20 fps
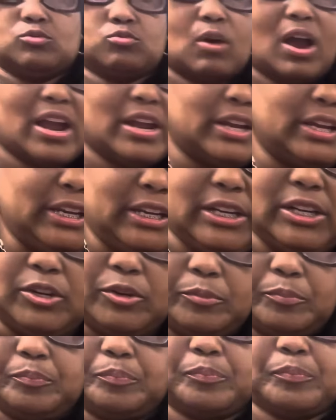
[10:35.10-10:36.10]
right here
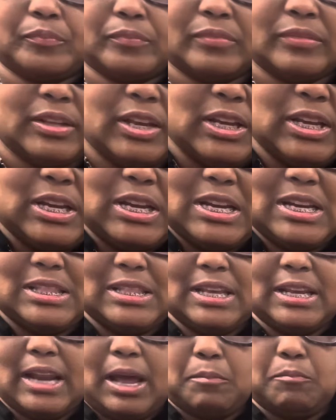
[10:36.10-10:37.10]

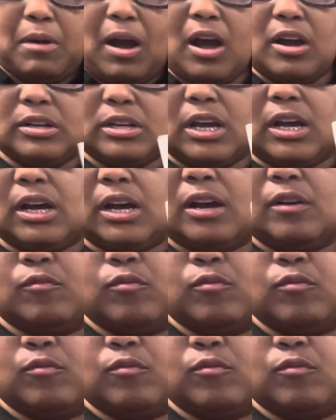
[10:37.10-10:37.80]
that I bought uh,